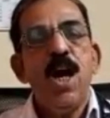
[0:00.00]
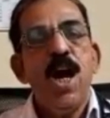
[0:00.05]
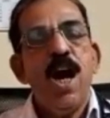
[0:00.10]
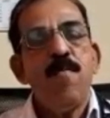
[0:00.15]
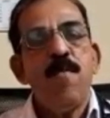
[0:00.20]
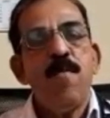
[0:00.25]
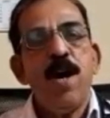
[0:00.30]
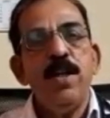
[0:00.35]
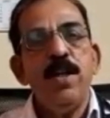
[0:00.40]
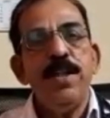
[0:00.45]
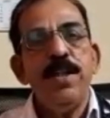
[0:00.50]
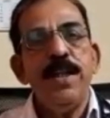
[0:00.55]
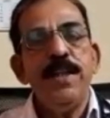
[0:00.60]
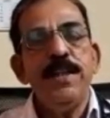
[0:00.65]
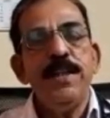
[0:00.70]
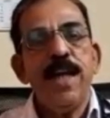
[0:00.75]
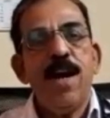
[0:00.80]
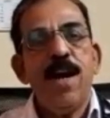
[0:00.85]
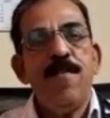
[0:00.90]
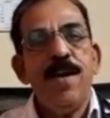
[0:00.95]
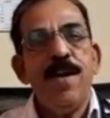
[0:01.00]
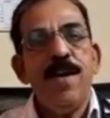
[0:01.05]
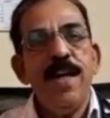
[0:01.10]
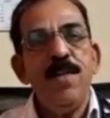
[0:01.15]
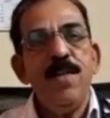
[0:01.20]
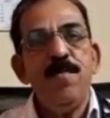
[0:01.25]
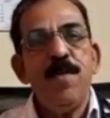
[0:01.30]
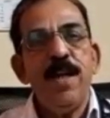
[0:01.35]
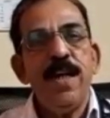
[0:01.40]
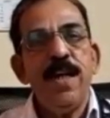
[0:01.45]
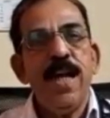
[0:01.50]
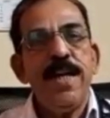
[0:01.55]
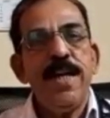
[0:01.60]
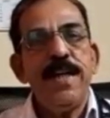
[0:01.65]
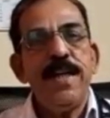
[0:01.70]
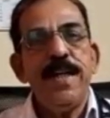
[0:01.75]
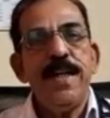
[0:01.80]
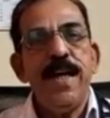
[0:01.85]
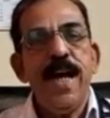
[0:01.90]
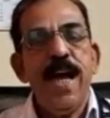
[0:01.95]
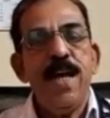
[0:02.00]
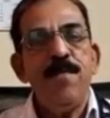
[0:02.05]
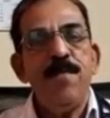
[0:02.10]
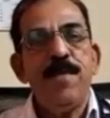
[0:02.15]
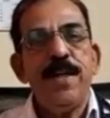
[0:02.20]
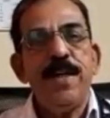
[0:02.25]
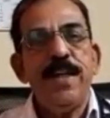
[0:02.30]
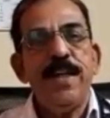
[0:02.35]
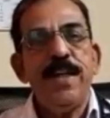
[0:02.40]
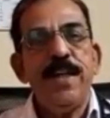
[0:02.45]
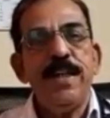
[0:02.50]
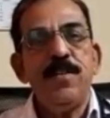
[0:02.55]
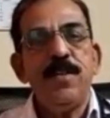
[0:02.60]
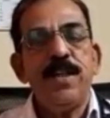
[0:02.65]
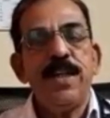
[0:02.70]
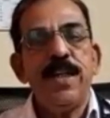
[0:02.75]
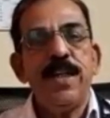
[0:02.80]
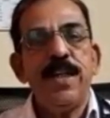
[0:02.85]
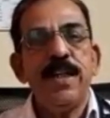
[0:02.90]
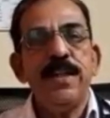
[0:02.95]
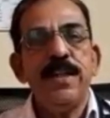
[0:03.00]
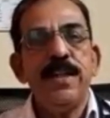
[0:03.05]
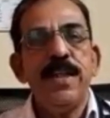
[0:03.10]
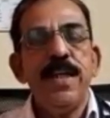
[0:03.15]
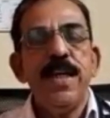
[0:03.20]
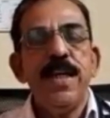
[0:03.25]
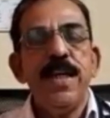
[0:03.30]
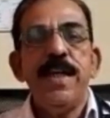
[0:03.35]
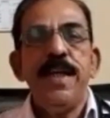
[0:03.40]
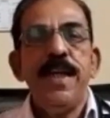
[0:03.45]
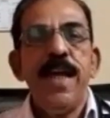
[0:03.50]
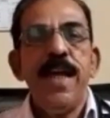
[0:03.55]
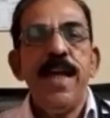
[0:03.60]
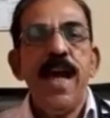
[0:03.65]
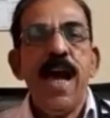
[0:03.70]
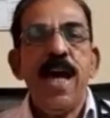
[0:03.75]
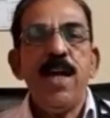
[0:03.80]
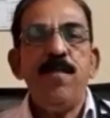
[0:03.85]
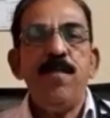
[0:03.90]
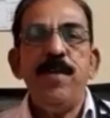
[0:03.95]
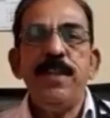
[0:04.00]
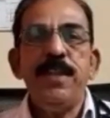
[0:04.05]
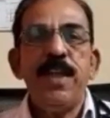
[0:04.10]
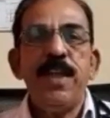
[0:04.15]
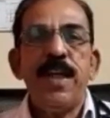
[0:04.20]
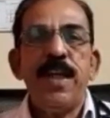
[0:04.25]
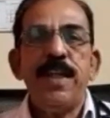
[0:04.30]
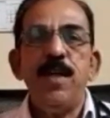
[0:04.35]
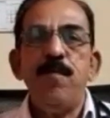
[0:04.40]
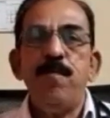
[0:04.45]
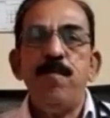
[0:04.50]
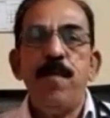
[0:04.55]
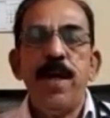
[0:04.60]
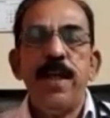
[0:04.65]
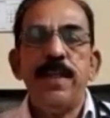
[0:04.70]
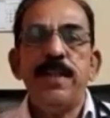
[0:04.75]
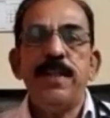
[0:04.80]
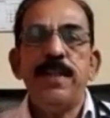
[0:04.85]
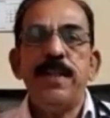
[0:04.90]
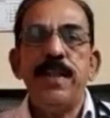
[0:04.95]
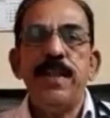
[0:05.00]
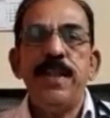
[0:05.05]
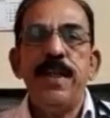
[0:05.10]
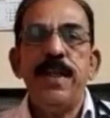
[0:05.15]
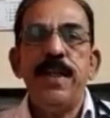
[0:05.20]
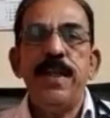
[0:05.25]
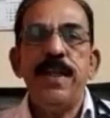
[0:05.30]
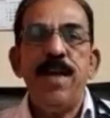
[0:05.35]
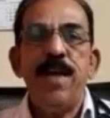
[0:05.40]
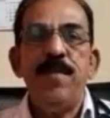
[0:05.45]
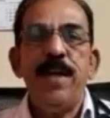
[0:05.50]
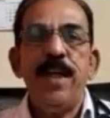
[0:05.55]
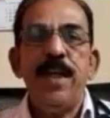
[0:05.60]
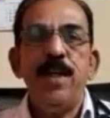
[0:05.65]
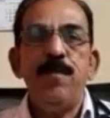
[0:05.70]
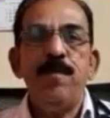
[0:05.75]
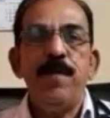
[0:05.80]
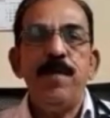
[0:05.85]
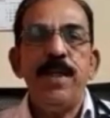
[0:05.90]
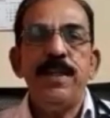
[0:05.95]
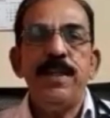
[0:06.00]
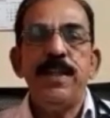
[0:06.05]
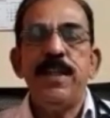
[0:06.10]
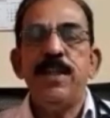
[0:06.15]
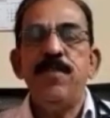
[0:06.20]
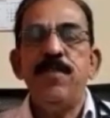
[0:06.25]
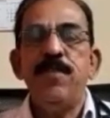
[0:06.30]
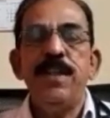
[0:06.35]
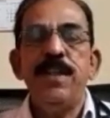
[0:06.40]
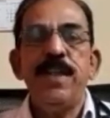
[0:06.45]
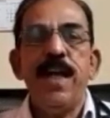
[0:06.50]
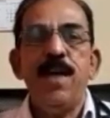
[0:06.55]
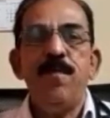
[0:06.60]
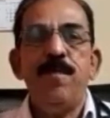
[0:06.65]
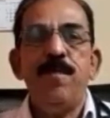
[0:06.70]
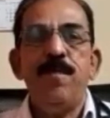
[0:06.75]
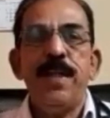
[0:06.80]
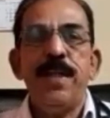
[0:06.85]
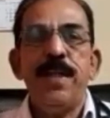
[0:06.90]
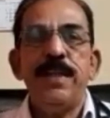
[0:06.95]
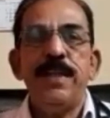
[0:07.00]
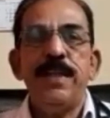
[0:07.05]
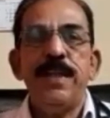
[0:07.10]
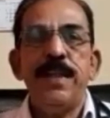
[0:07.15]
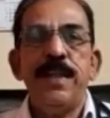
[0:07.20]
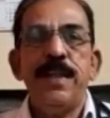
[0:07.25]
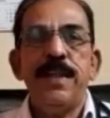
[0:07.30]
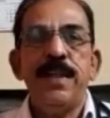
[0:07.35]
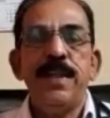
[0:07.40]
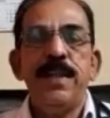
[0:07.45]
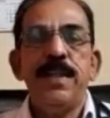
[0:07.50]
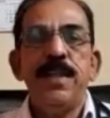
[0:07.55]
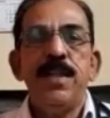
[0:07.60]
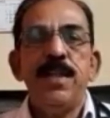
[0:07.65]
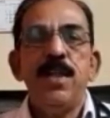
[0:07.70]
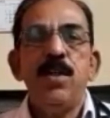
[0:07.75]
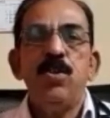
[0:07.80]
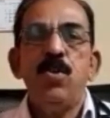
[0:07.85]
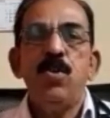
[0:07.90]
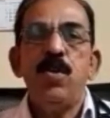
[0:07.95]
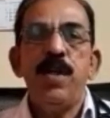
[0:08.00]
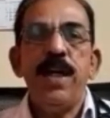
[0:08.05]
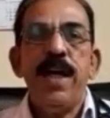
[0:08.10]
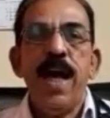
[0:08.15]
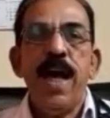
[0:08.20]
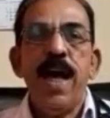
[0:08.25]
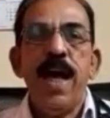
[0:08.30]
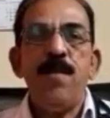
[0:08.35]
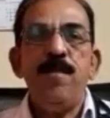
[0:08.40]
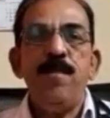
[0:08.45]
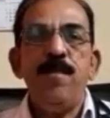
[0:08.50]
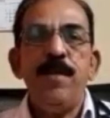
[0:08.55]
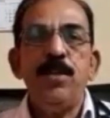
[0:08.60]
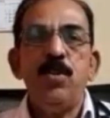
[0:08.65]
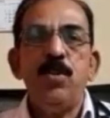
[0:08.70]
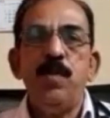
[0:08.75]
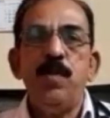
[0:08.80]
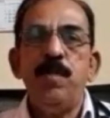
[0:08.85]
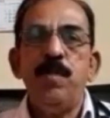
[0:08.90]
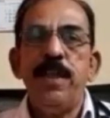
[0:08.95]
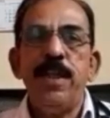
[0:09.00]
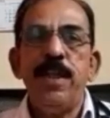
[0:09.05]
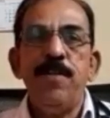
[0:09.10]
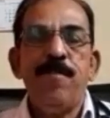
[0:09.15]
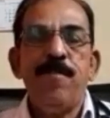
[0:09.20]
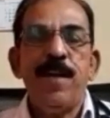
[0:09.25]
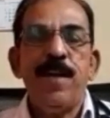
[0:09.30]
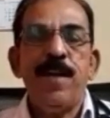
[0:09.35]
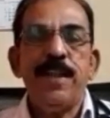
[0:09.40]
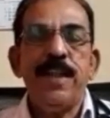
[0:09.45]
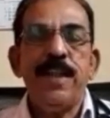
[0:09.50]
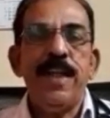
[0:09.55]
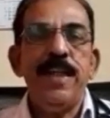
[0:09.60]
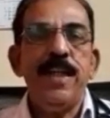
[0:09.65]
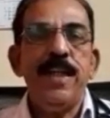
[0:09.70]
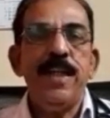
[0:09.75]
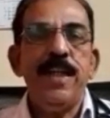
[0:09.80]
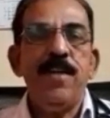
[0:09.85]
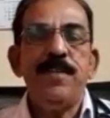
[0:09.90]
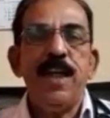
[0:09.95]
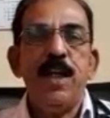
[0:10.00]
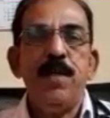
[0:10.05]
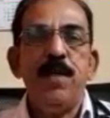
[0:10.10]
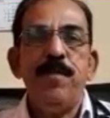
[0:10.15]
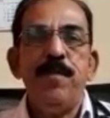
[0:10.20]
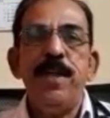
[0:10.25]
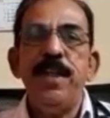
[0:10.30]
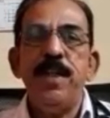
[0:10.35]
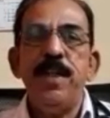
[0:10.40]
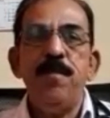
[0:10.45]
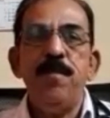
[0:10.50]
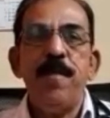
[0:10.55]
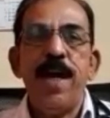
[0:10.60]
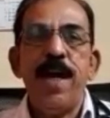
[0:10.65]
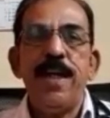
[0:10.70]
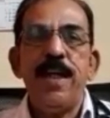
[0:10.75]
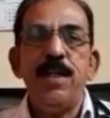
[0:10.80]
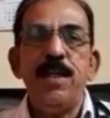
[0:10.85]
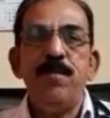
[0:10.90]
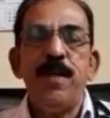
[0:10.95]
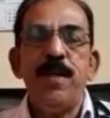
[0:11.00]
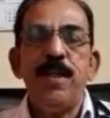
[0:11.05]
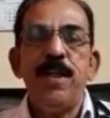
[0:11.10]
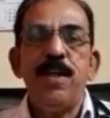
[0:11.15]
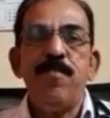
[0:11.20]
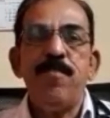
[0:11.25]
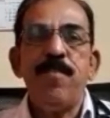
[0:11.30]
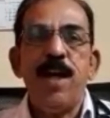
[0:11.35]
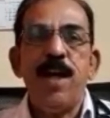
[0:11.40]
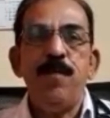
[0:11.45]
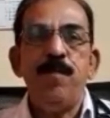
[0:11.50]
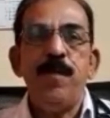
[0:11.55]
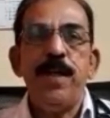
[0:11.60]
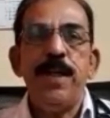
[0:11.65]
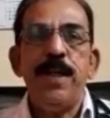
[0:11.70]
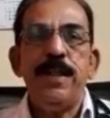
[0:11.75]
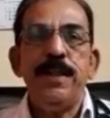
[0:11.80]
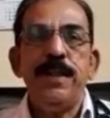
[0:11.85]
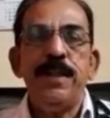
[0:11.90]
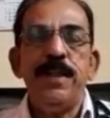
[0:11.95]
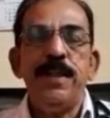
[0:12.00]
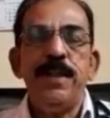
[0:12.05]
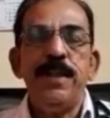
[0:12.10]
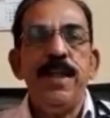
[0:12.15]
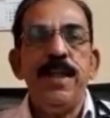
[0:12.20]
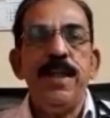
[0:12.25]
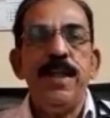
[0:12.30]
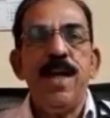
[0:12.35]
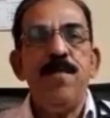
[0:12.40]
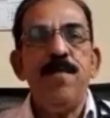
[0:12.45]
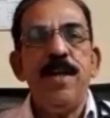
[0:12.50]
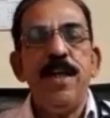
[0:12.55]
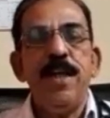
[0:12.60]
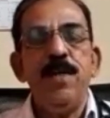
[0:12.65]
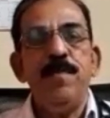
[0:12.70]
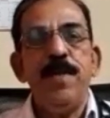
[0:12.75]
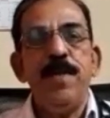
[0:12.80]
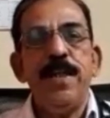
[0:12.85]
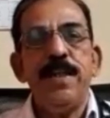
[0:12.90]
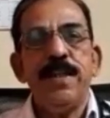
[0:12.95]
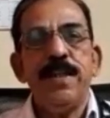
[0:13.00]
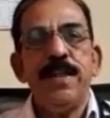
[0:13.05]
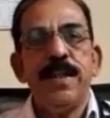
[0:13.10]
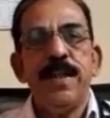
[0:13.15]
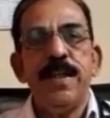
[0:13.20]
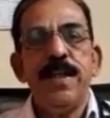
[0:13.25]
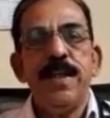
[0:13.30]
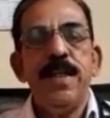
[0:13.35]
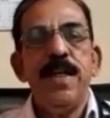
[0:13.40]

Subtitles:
Among these available anti-hypertensive drugs, ARBs are the best in a diabetic patient with hypertension. So ARBs should be the first line of therapy in the management of hypertension in a diabetic patient.